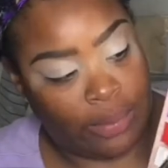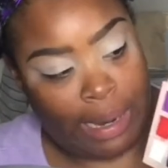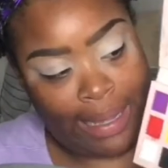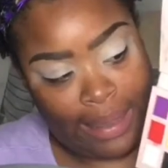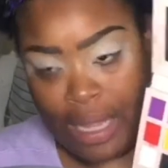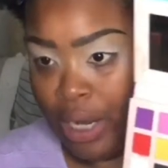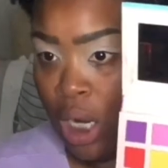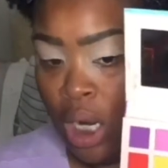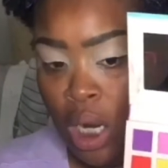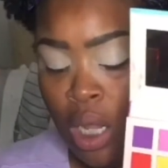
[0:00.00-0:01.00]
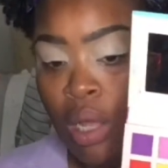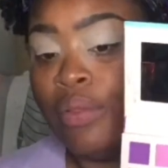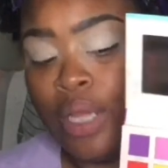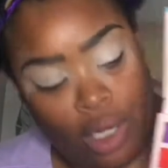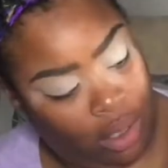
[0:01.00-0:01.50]
I'm going in
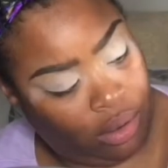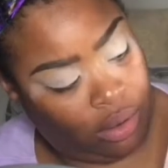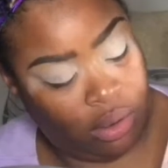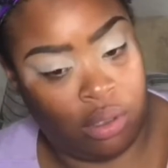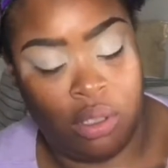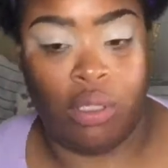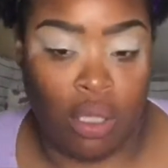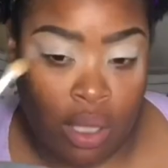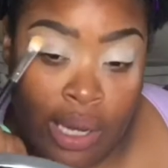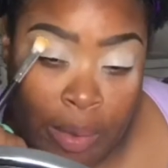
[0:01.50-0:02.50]
with this